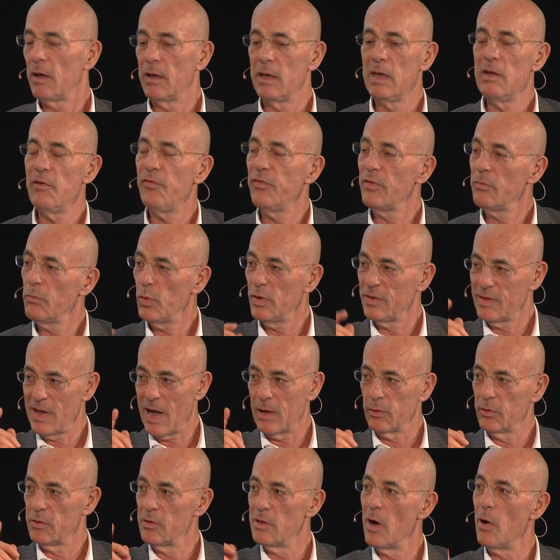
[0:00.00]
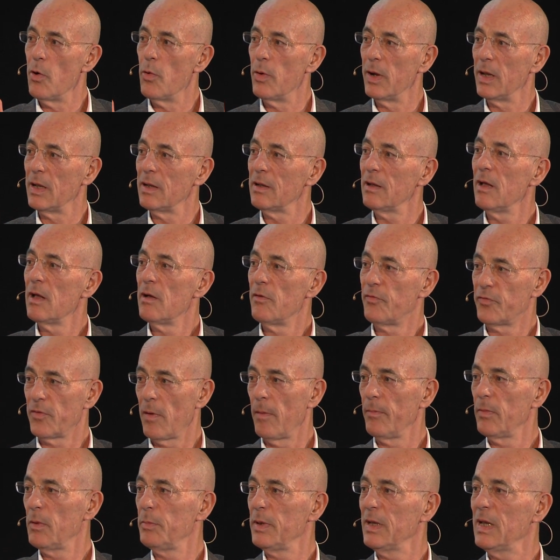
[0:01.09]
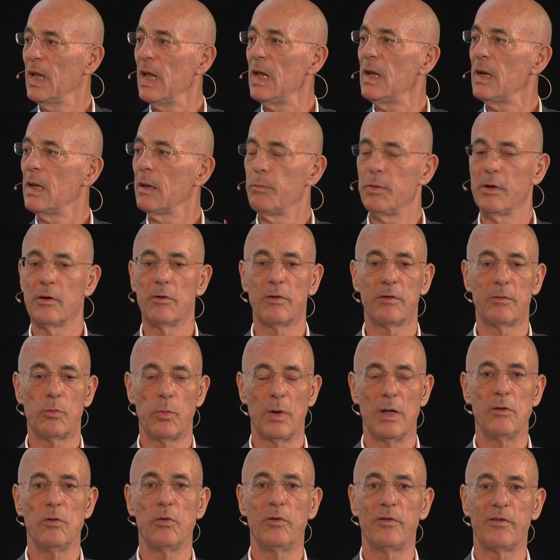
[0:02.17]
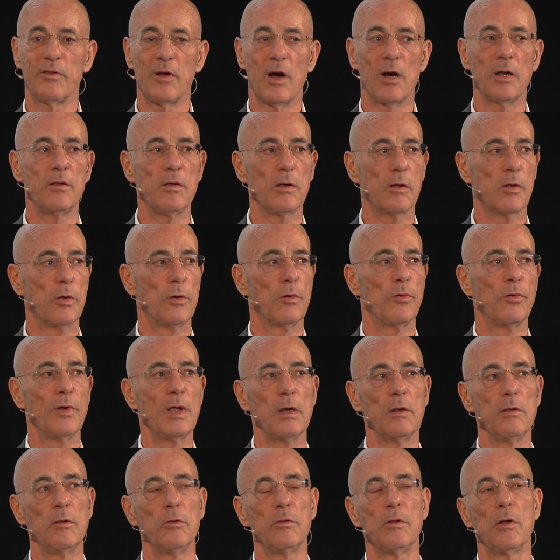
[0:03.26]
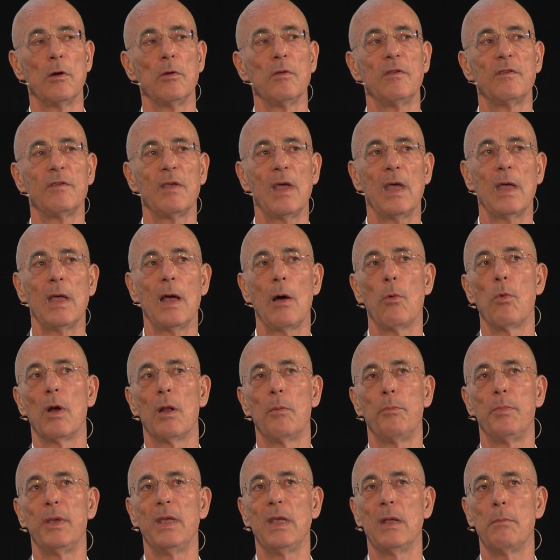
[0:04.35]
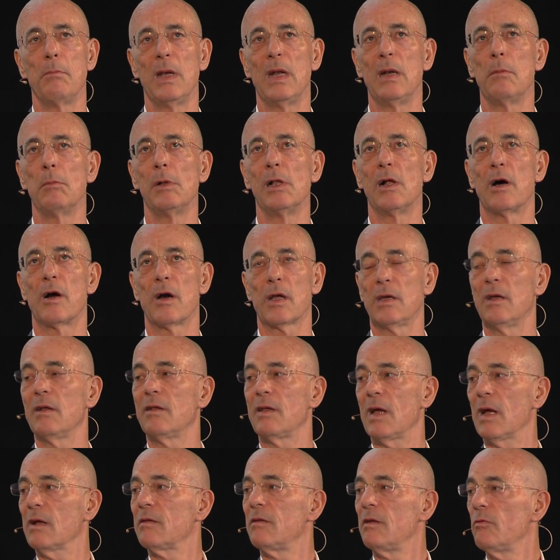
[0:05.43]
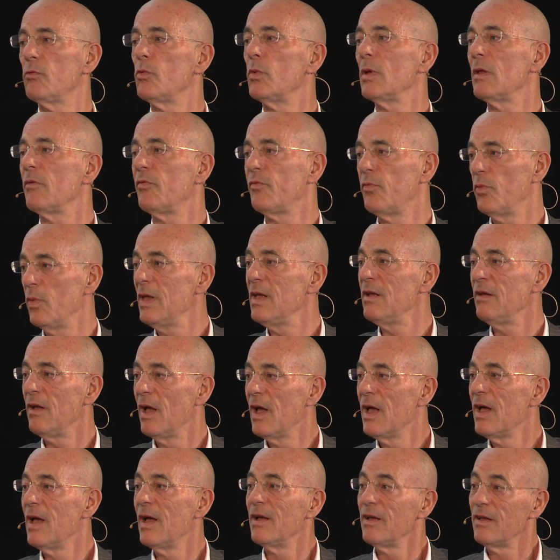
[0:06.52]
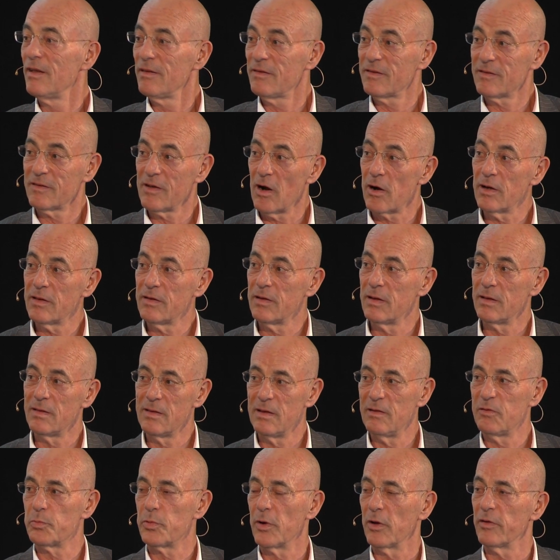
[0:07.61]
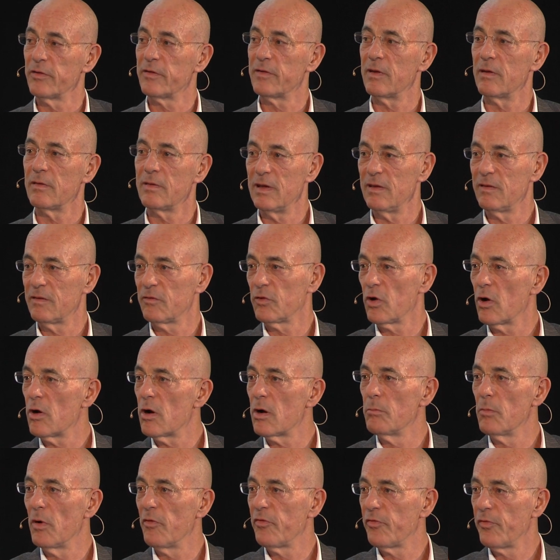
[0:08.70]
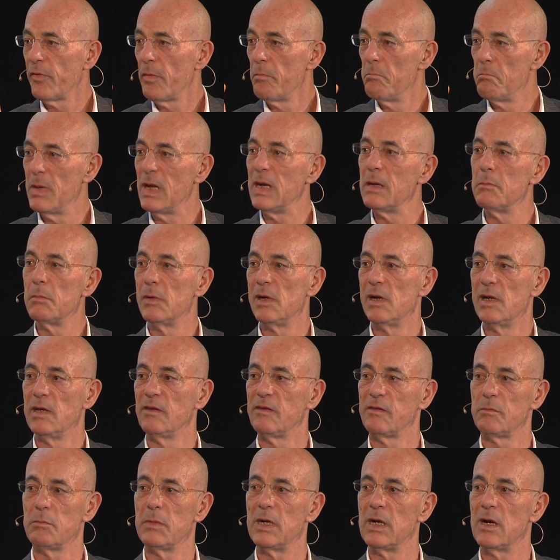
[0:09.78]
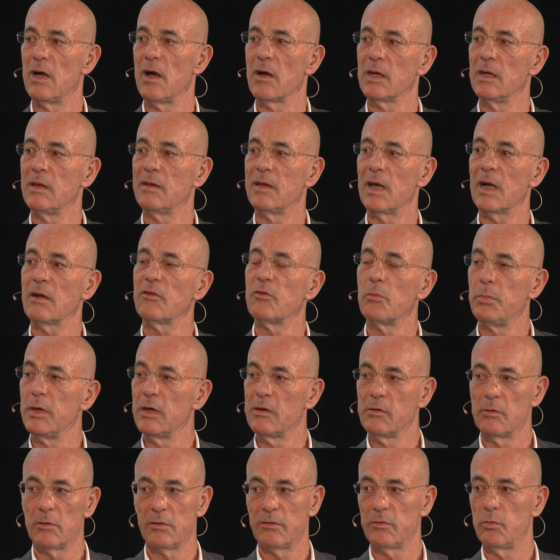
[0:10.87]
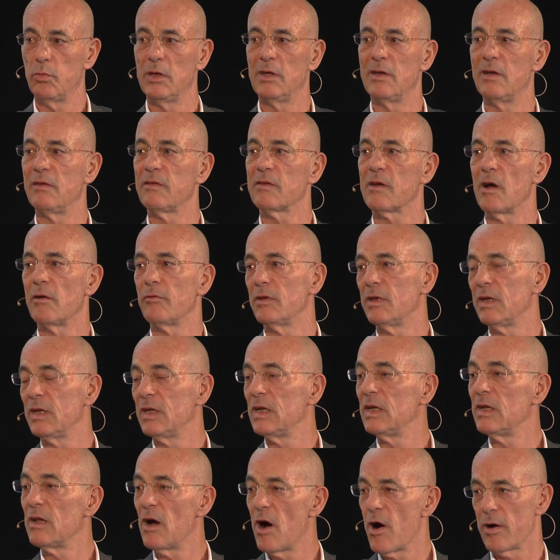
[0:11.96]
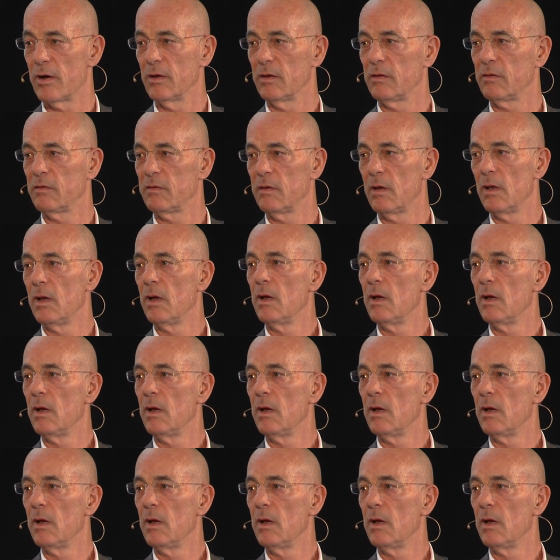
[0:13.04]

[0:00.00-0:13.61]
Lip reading: even without knowing from the beginning. Because when you start your career, you don't say, I want to be a minimal architect, even if we started this process, this term of minimalism in architecture, because we discovered it in art,